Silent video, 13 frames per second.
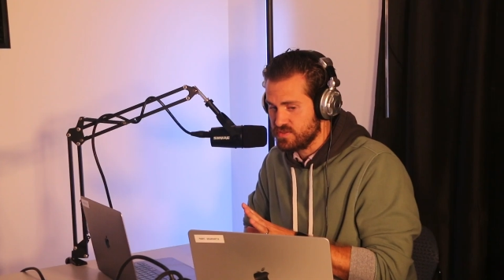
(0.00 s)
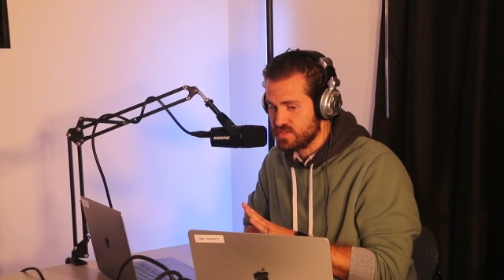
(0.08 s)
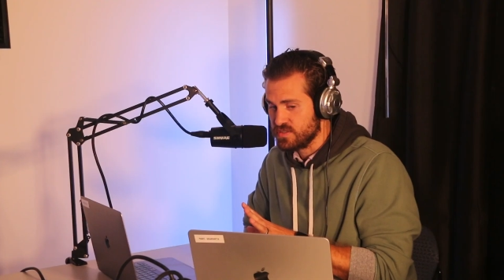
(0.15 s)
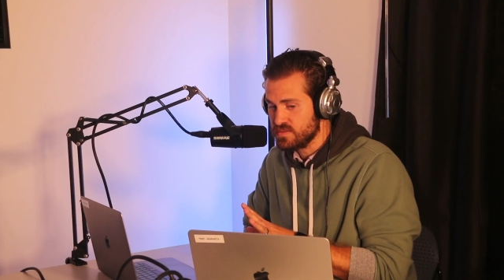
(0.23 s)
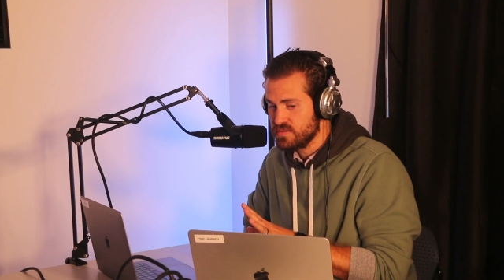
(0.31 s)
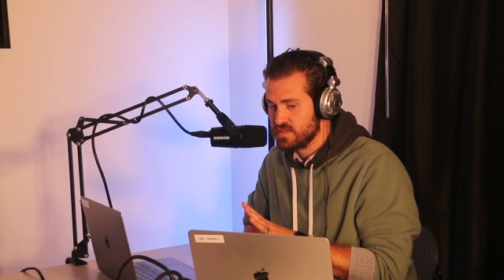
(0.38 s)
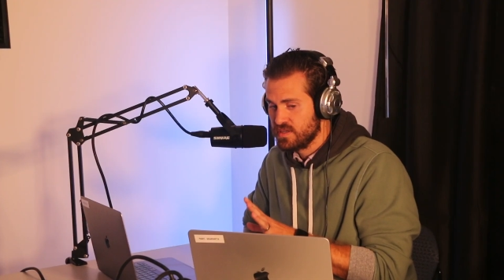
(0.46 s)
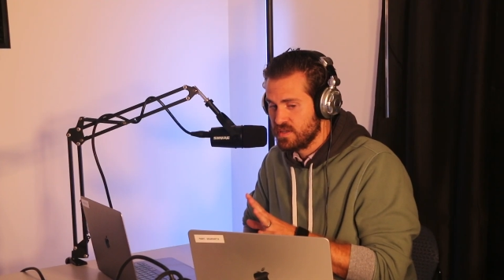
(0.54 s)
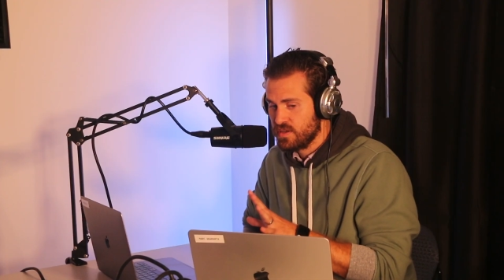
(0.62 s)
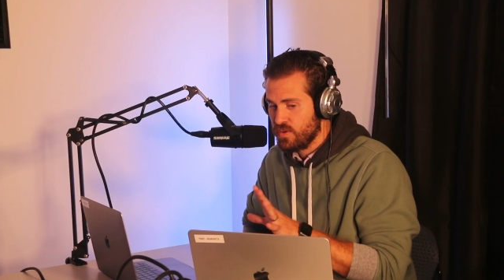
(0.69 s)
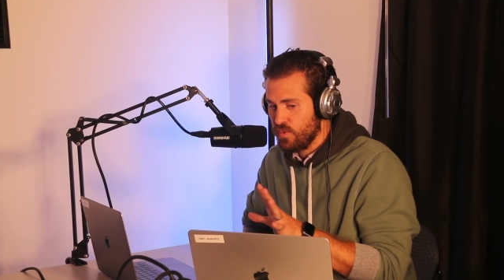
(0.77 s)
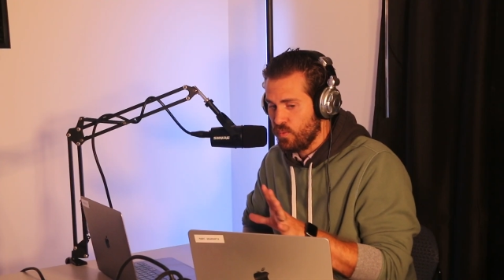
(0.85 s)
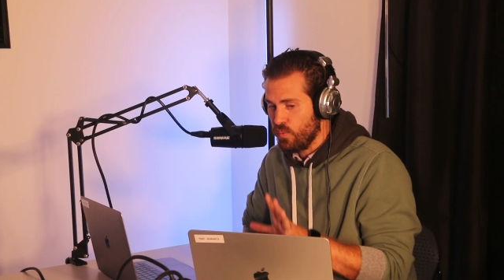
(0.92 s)
asked you to,
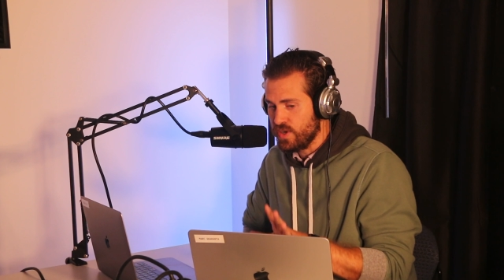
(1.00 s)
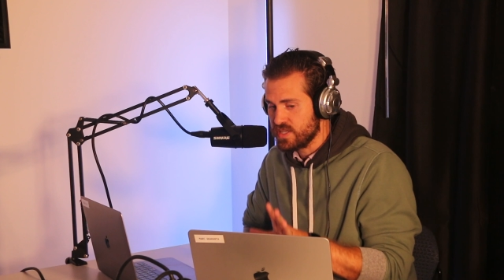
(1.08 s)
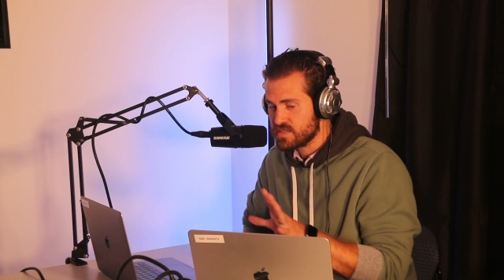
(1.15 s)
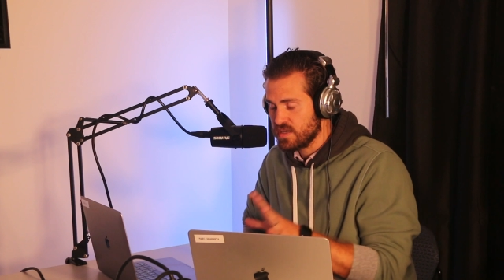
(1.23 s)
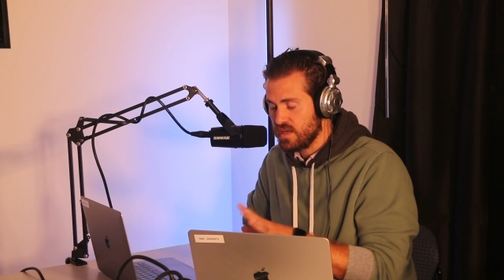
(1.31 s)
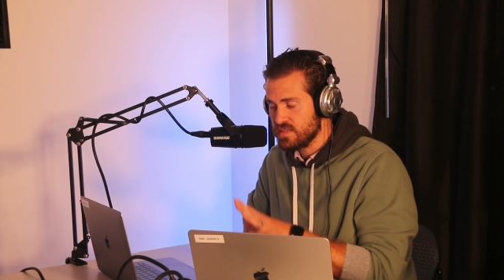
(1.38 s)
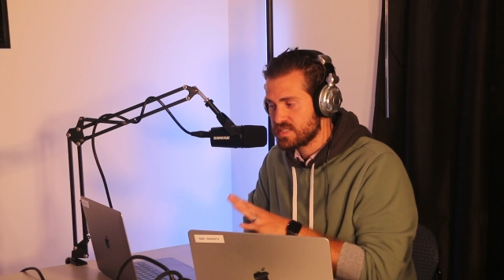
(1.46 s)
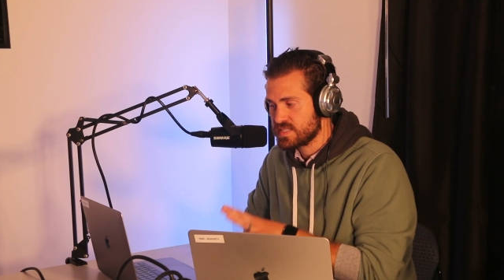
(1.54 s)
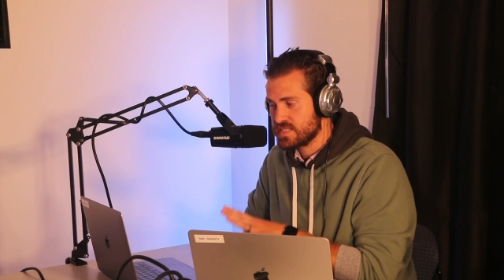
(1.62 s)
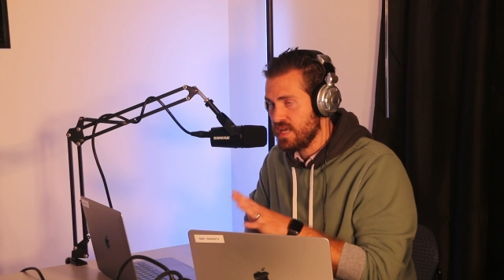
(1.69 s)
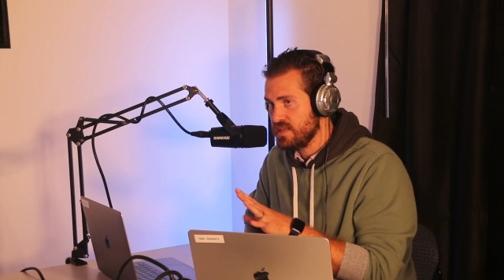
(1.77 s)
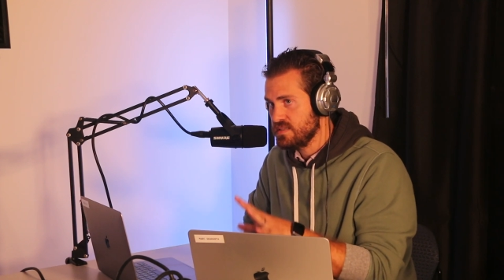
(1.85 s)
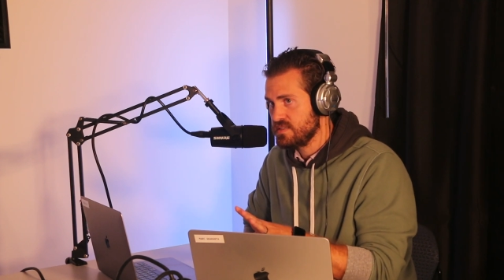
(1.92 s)
when it's all
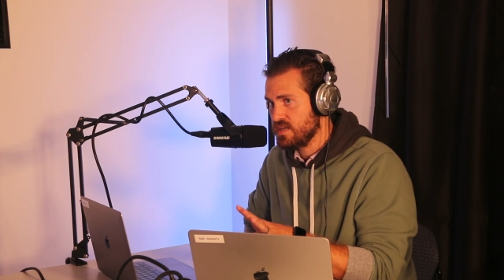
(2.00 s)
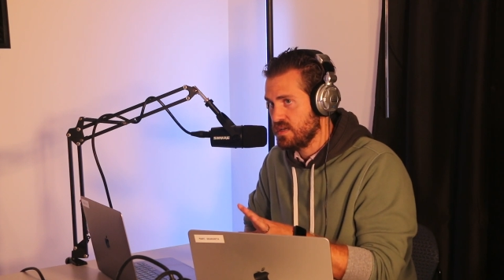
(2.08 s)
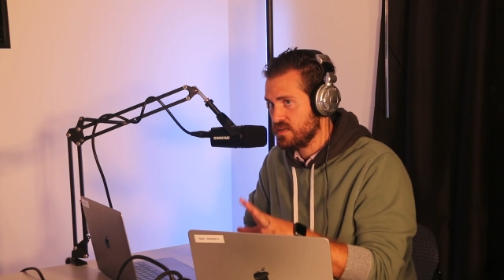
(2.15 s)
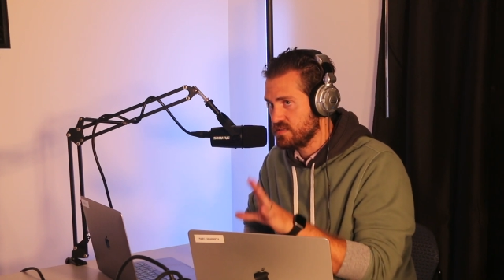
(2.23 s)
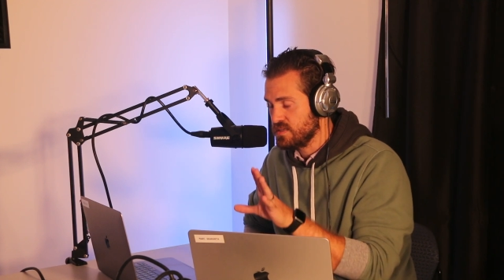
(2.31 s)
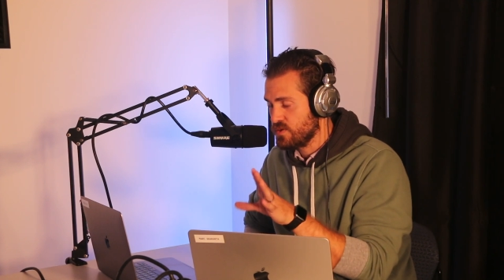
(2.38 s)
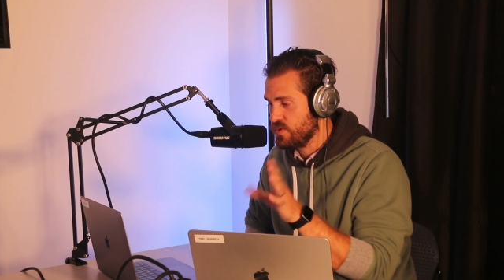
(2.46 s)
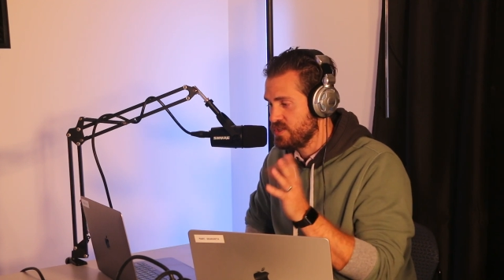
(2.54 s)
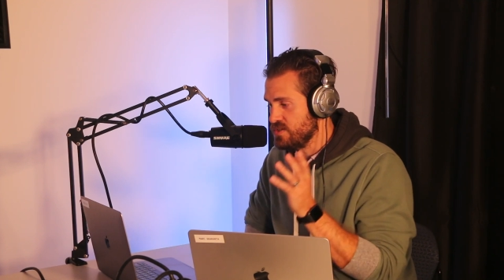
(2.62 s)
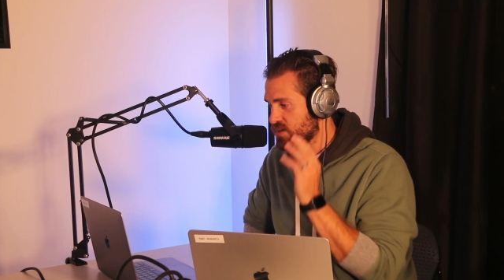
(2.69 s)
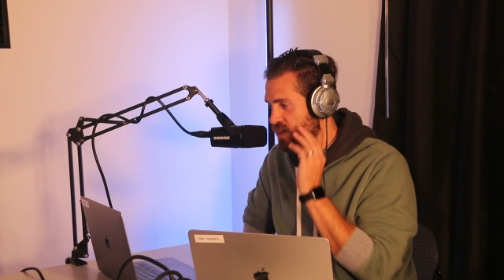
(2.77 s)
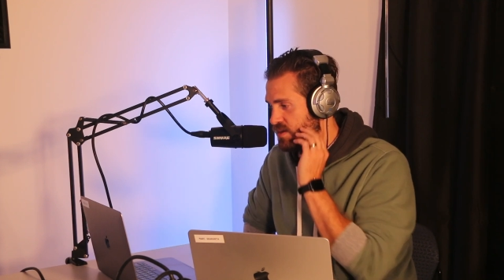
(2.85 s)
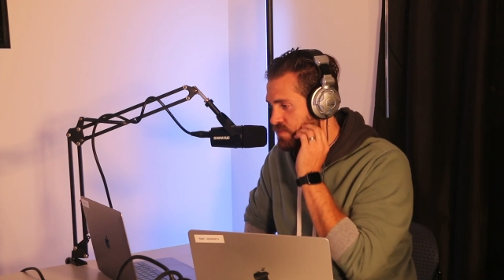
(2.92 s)
said and done, and
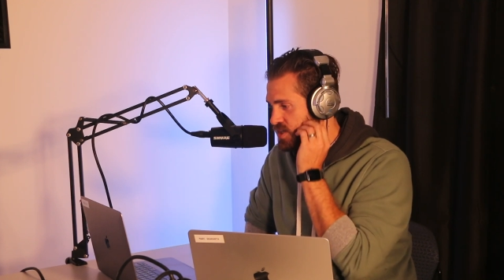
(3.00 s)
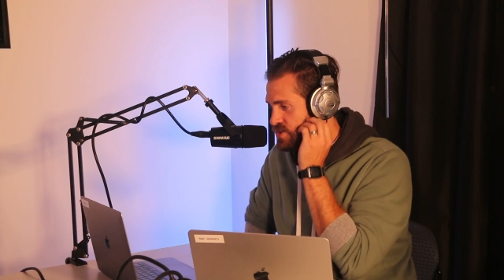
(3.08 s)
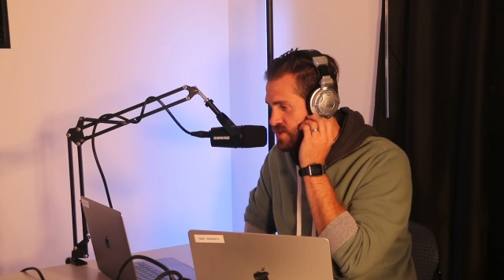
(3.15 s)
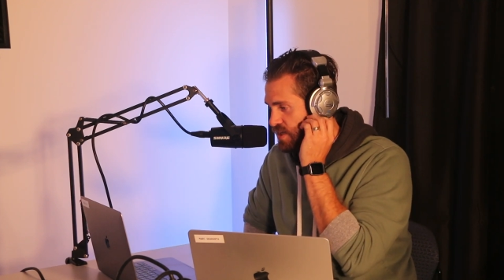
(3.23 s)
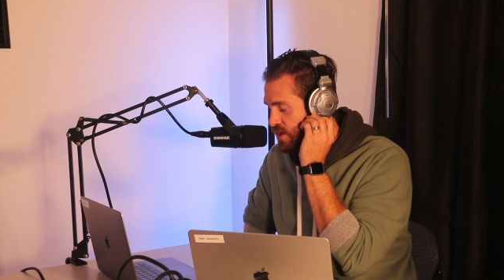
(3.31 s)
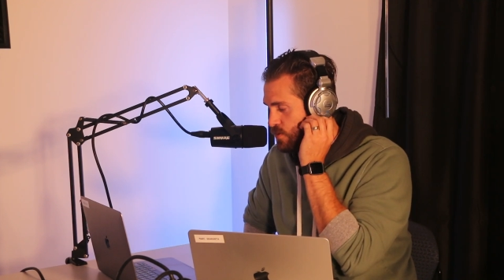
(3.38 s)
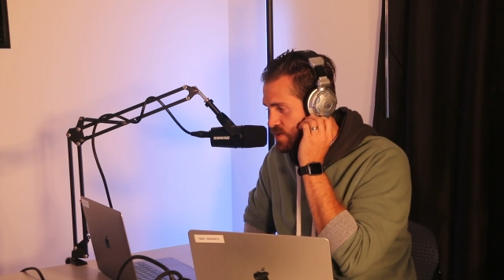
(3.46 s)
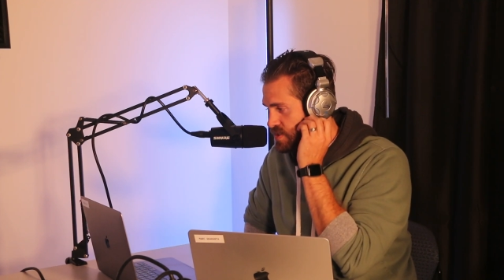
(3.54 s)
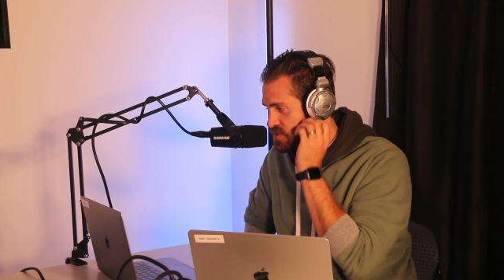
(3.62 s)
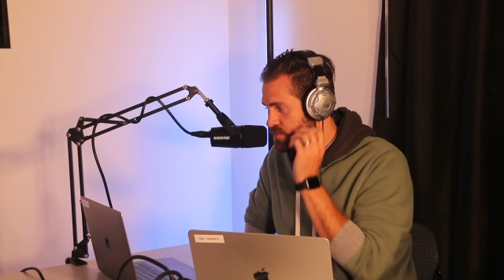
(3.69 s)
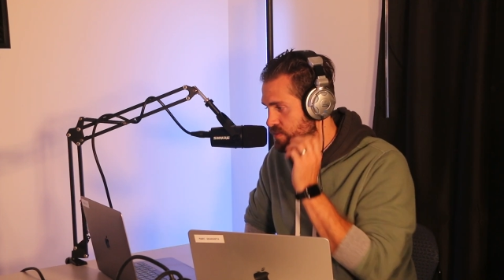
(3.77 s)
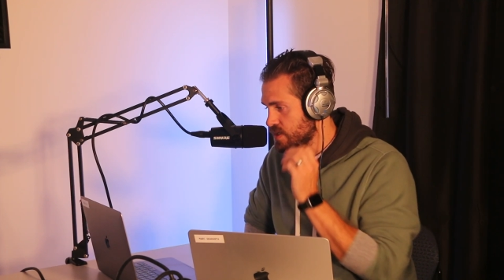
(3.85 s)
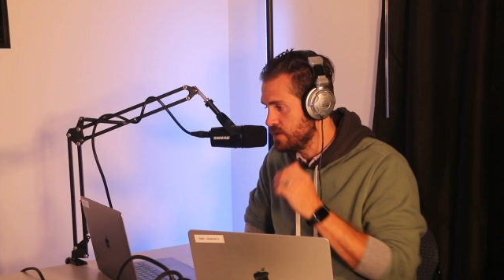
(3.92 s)
Quinn, you kind of mentioned
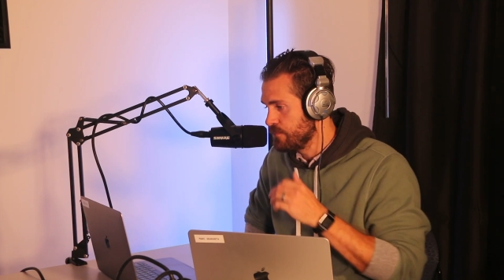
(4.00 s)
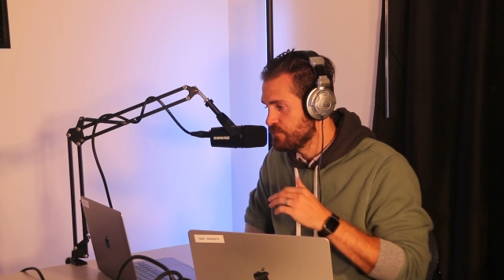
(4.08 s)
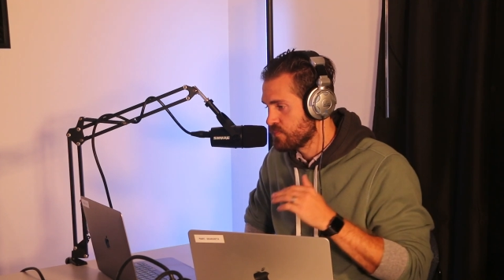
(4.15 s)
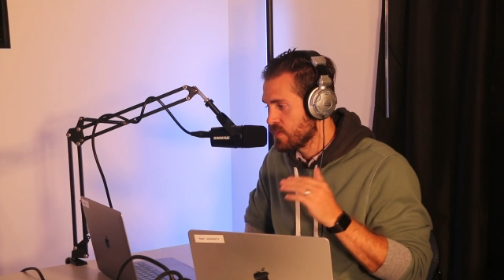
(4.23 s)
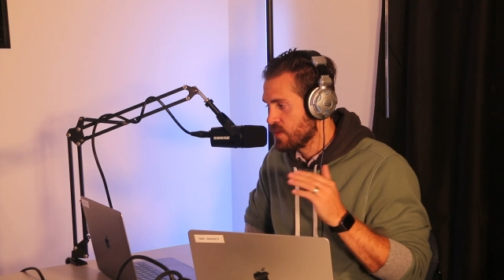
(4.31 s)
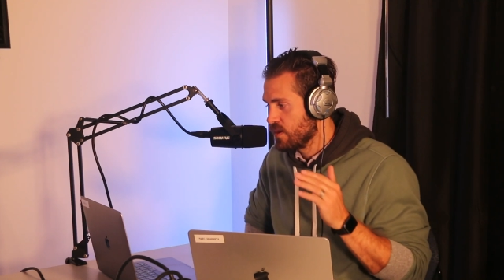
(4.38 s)
helping somebody,